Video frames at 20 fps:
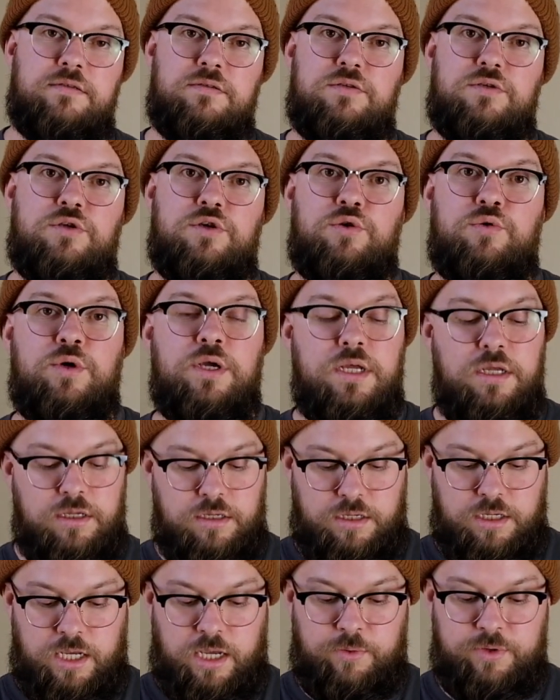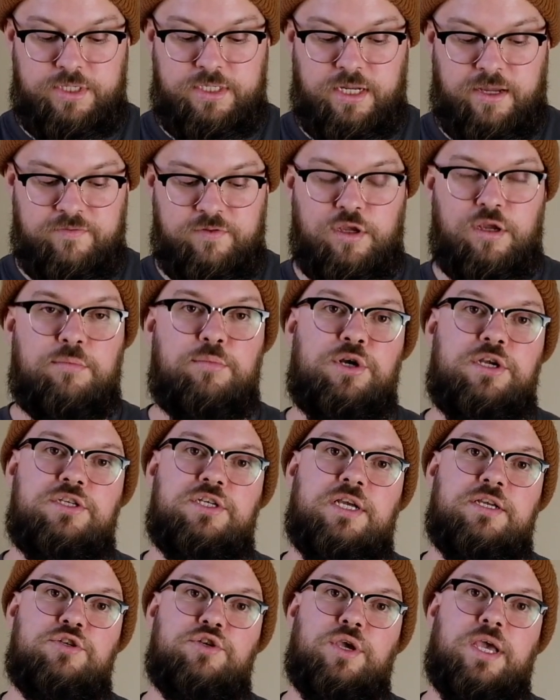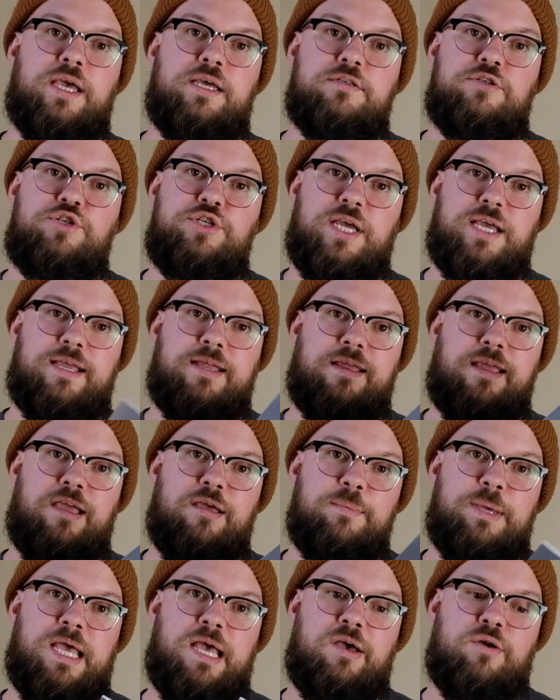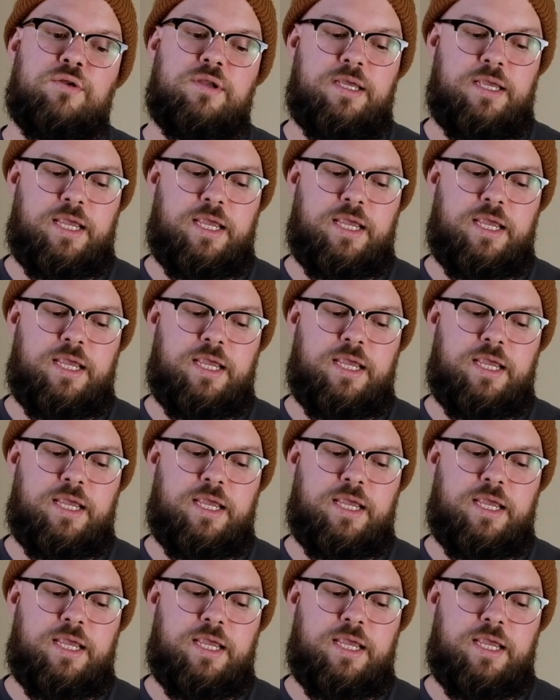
So I would definitely appreciate you guys checking him out.